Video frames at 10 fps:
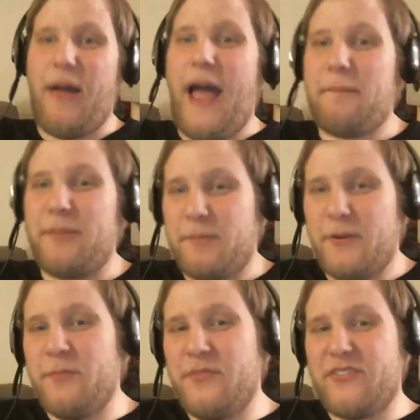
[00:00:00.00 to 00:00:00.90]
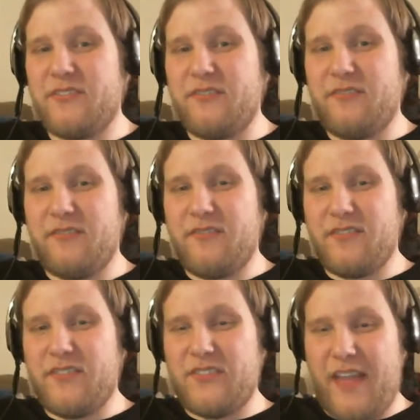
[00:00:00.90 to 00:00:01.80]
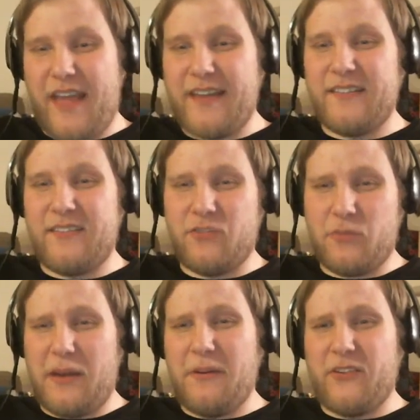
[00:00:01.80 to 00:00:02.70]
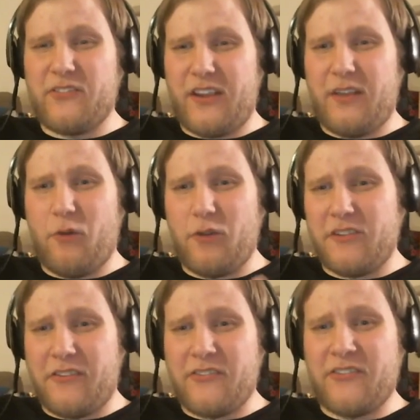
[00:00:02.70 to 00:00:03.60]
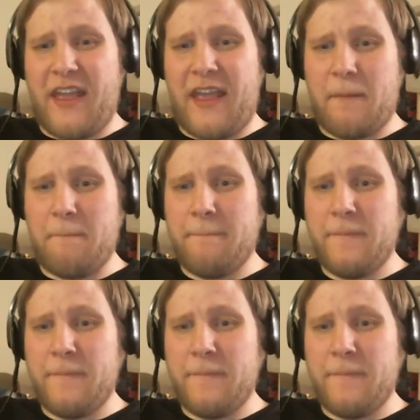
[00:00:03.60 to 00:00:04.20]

Appleboom's and Sweetie Belle's singing voice are the same.